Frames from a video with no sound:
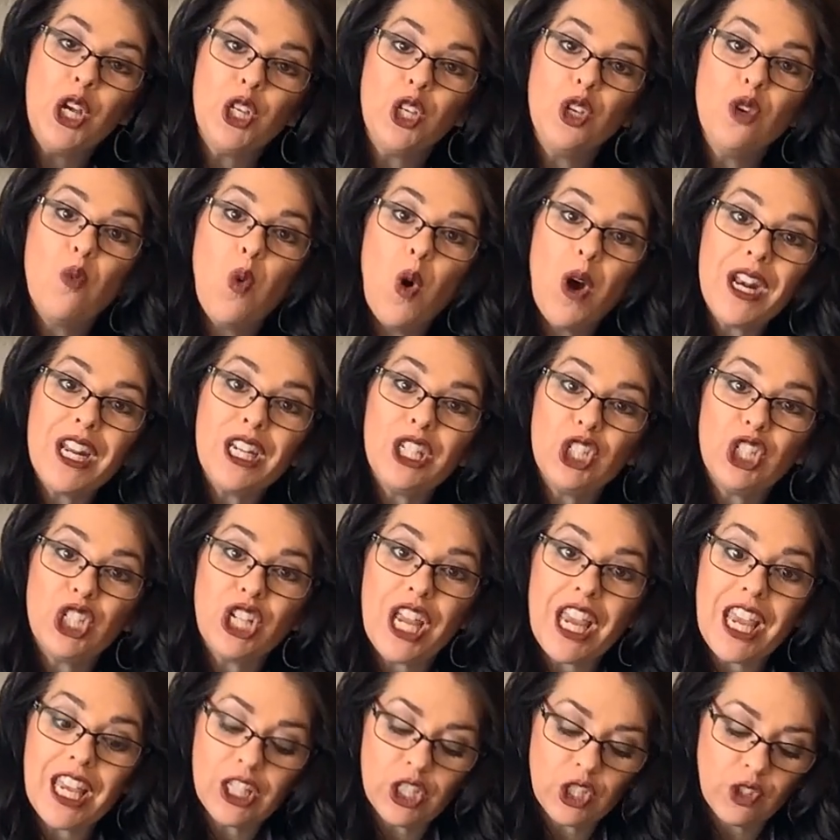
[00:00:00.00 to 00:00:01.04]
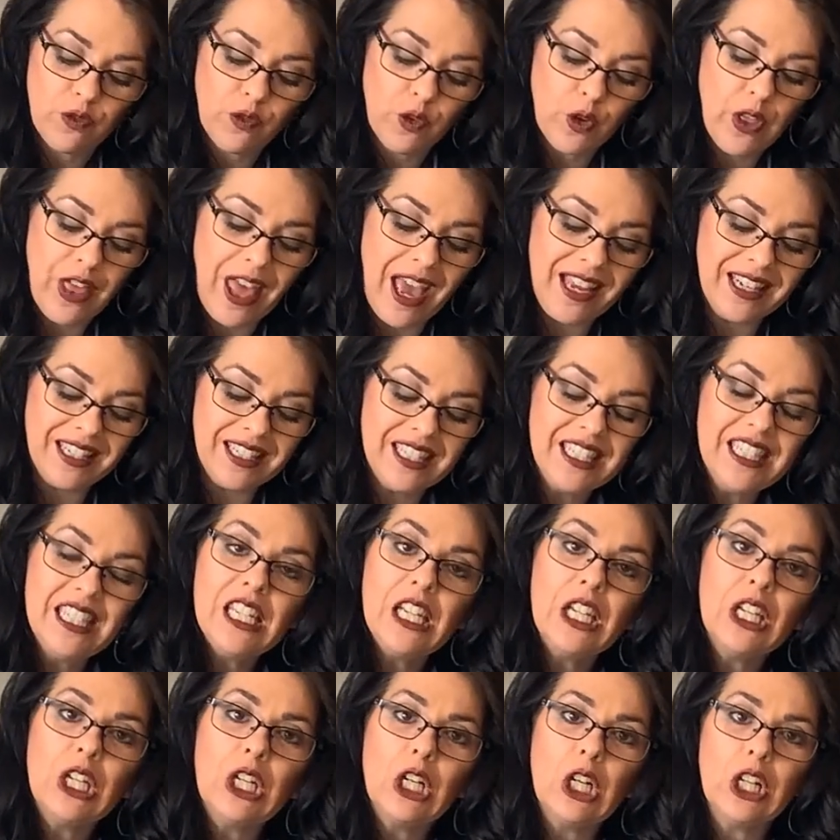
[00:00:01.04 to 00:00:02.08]
You want a chance for that
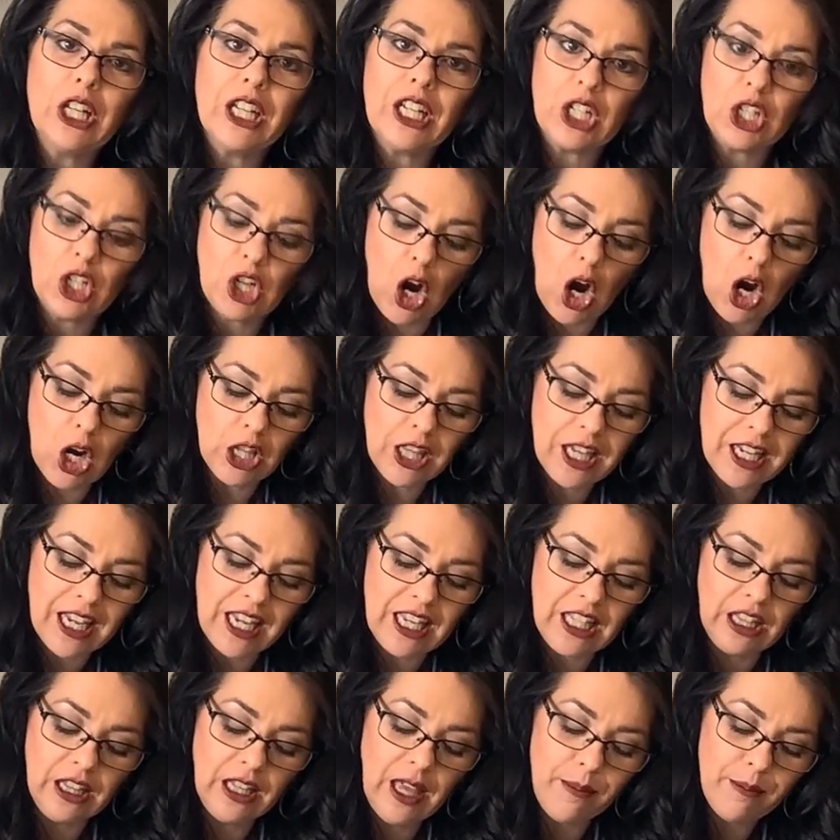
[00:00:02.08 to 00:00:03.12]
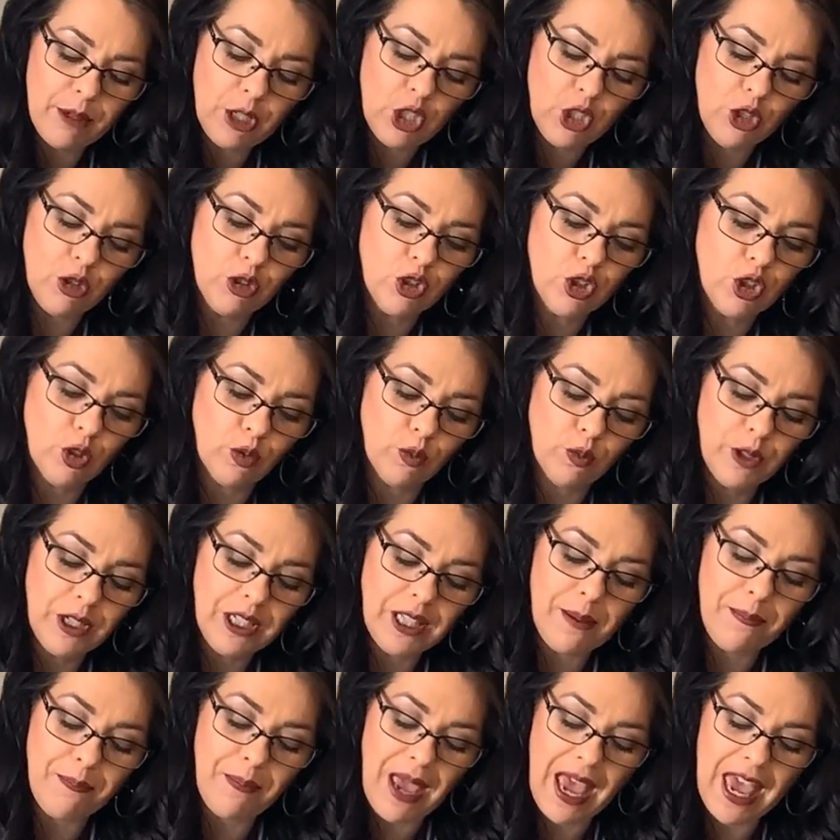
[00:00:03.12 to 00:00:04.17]
dill and garlic and lemon juice to
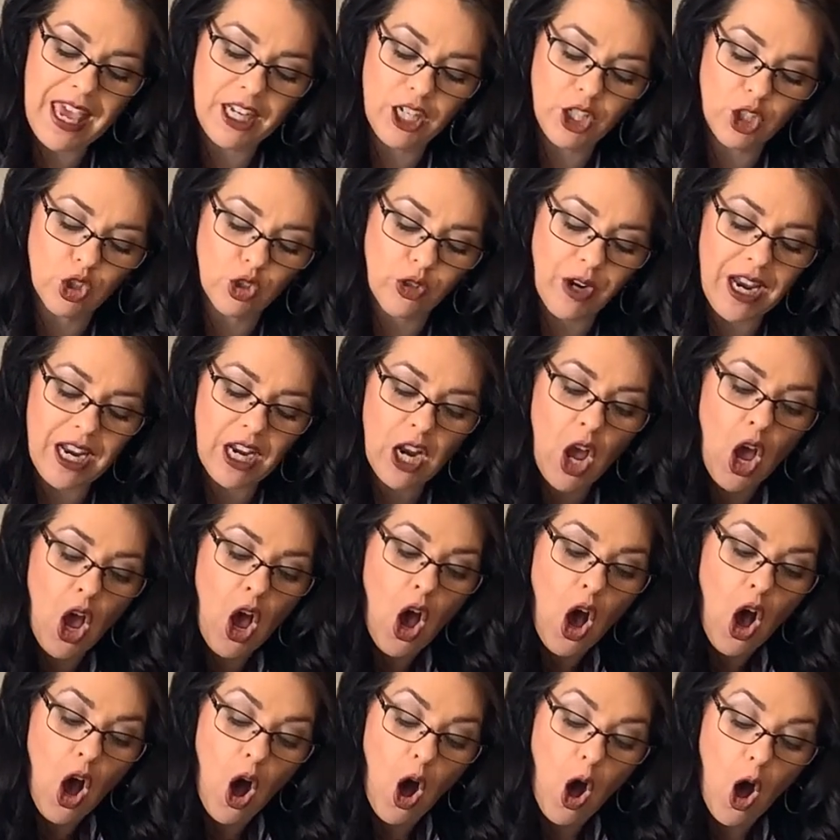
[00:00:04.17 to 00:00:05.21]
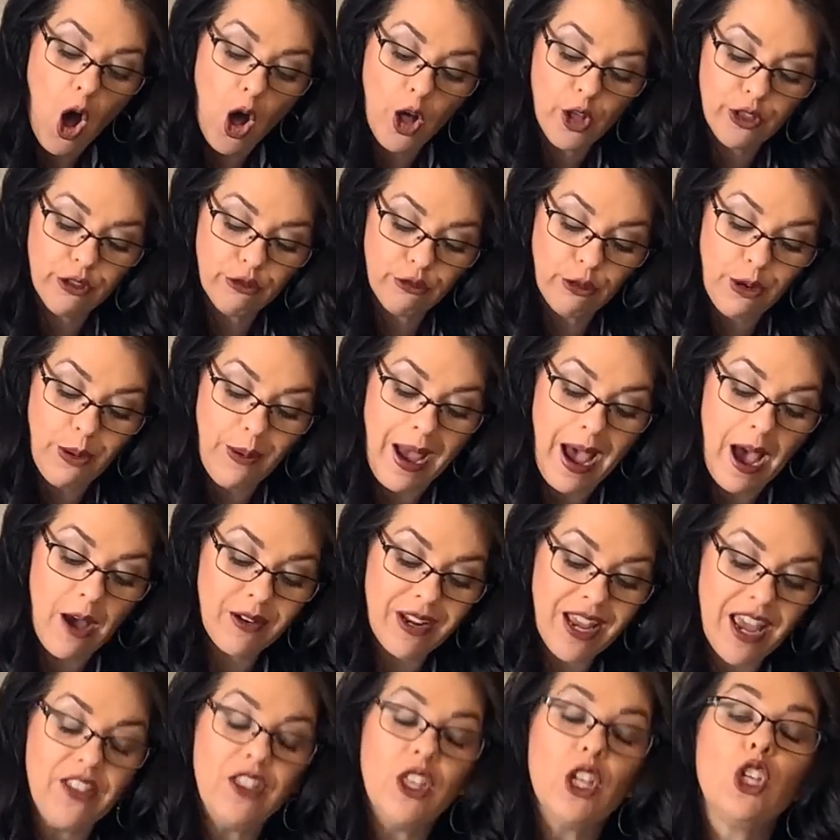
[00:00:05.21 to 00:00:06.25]
really penetrate all
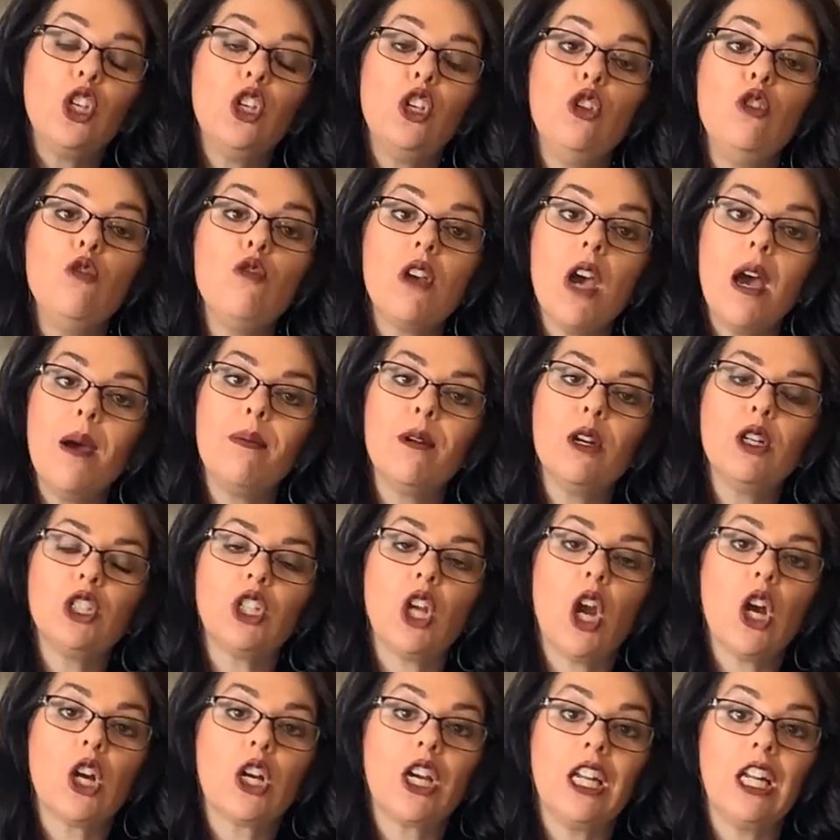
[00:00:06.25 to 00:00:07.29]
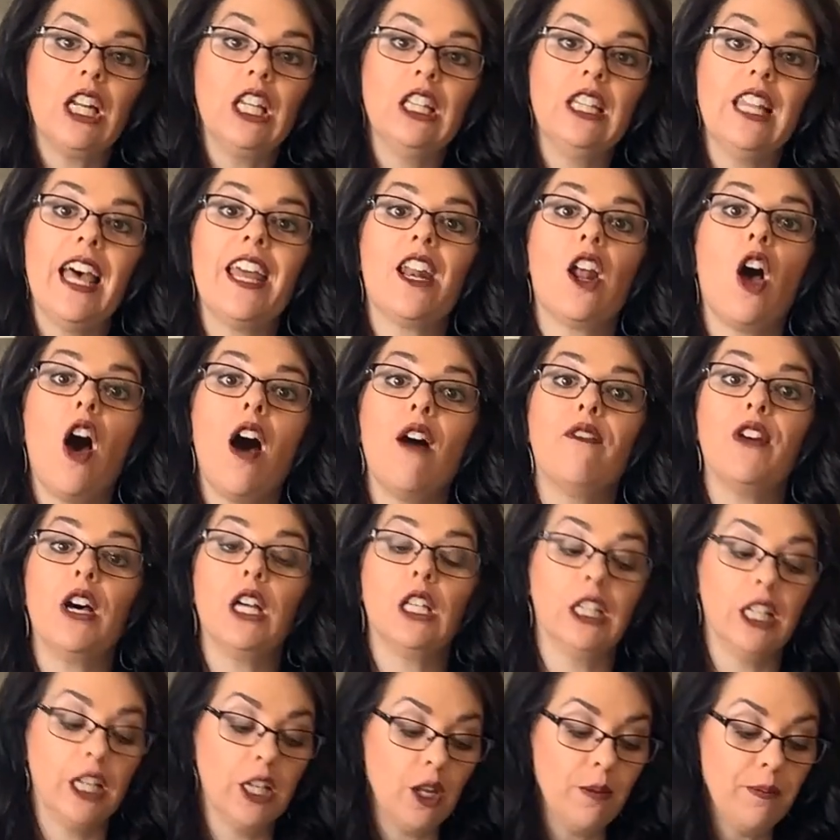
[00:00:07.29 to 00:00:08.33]
throughout, and the cucumbers are gonna let off a
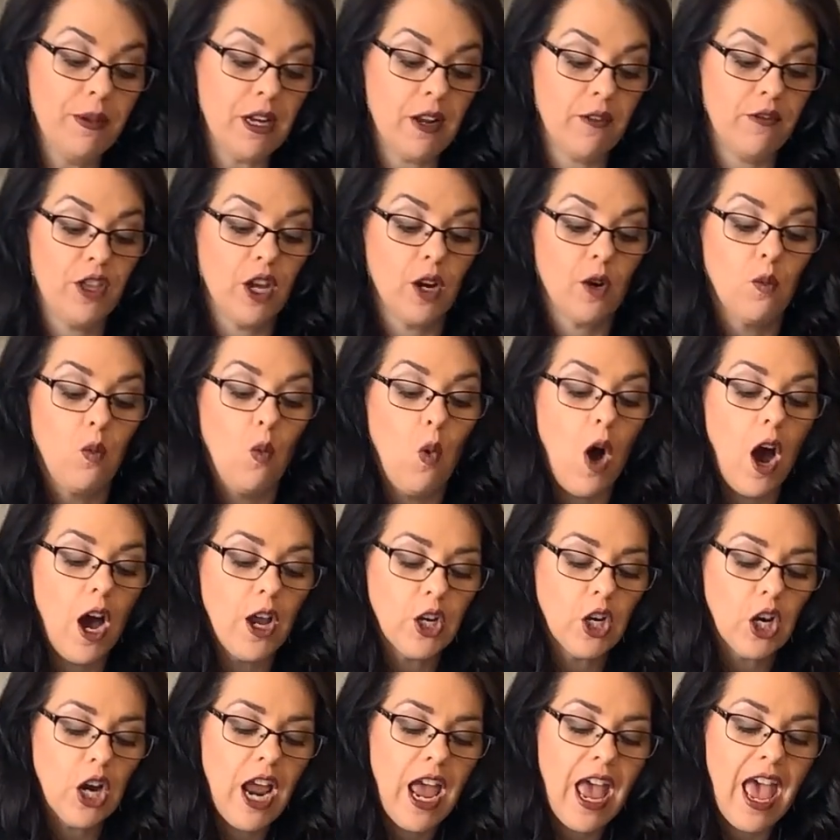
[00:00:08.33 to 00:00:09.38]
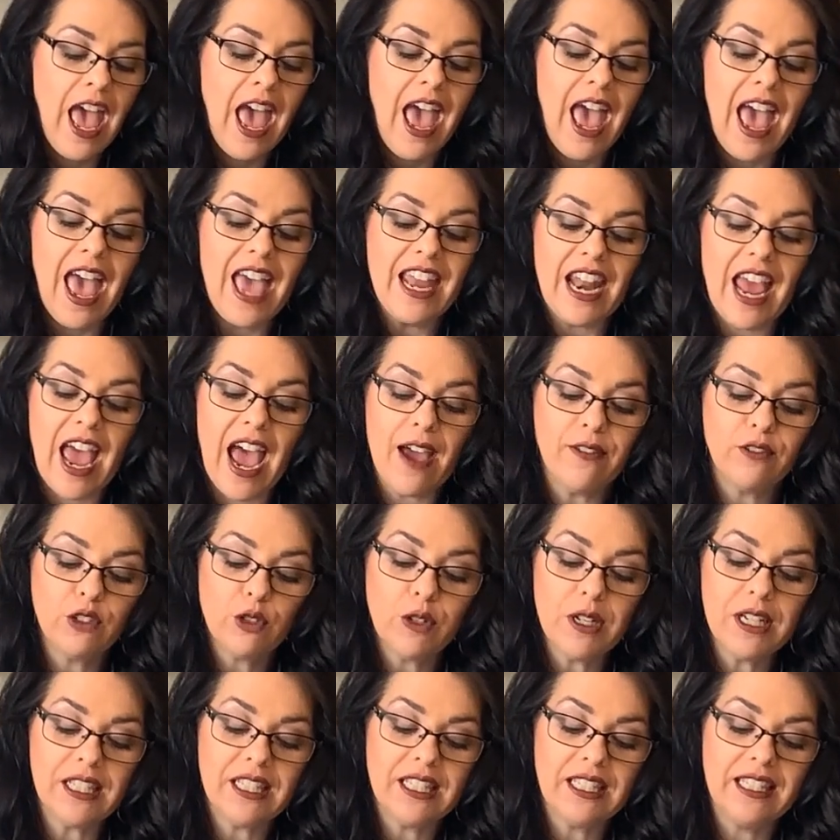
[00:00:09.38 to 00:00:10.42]
little bit of their water, and
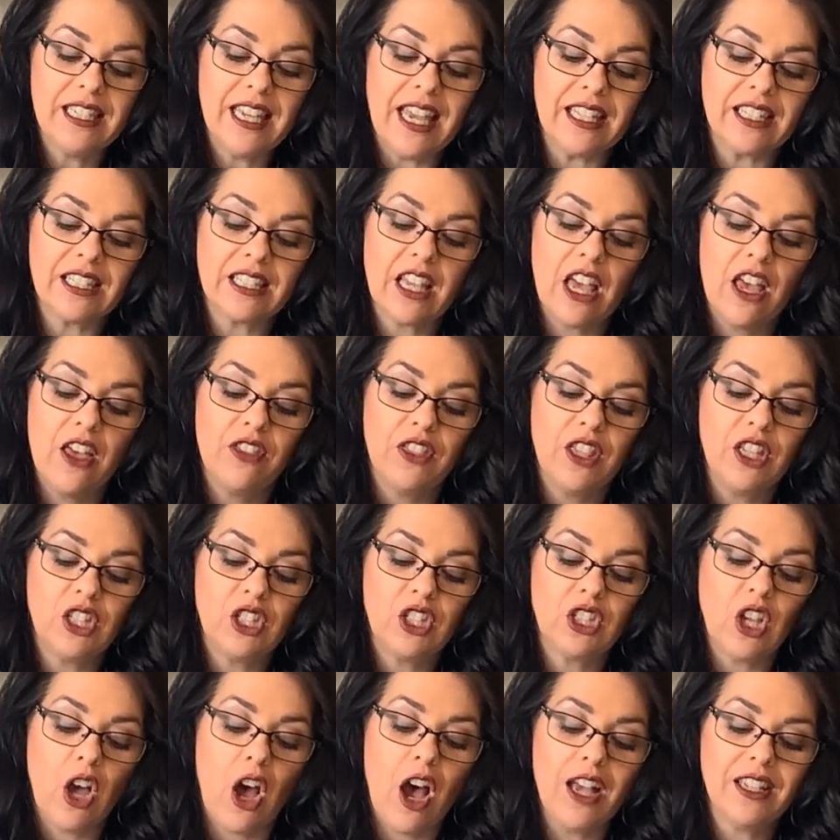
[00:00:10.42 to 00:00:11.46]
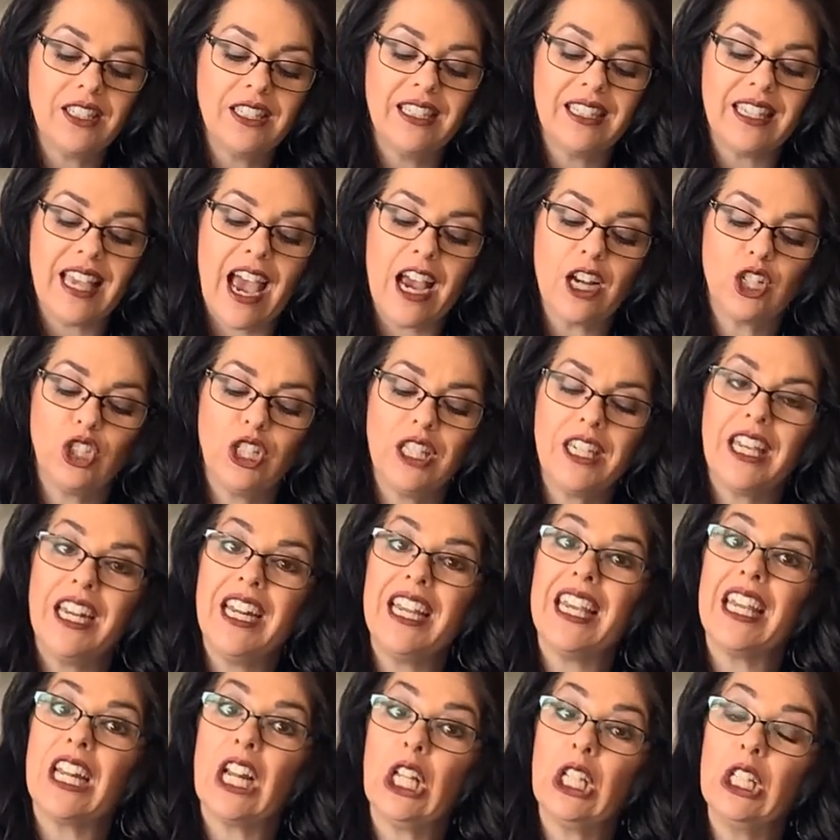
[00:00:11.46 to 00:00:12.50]
after it sits, the sauce is actually
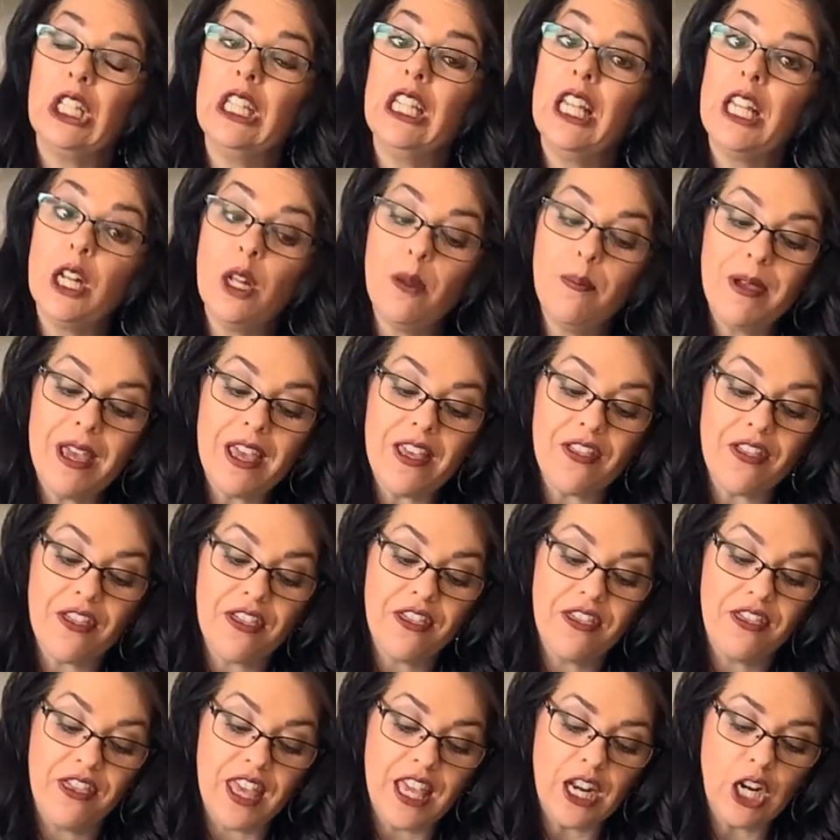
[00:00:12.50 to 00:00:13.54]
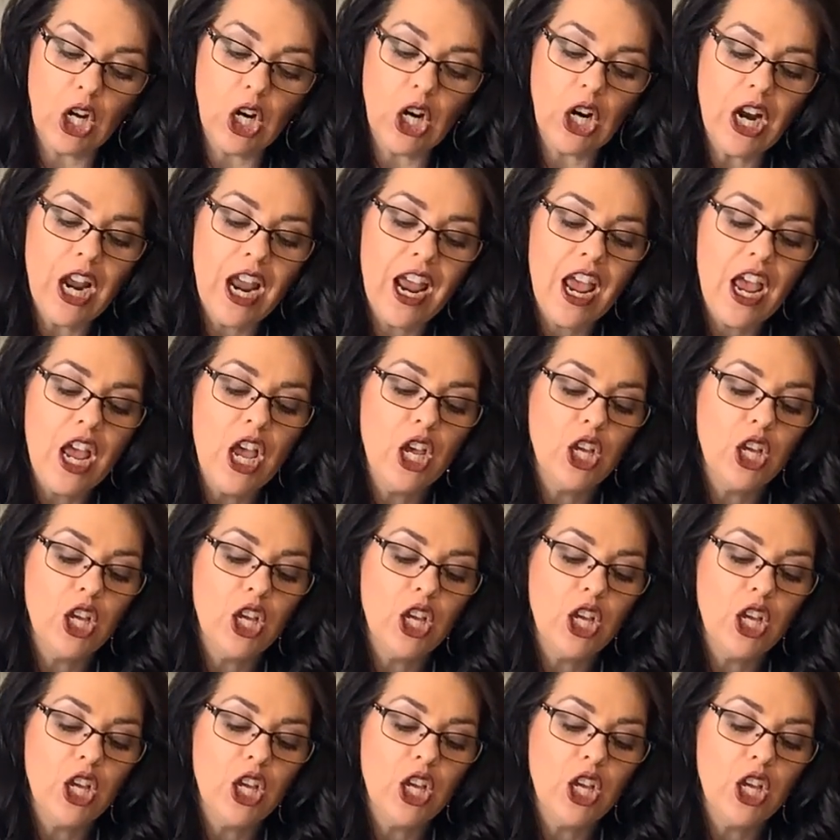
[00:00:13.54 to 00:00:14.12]
gonna get a little bit thinner.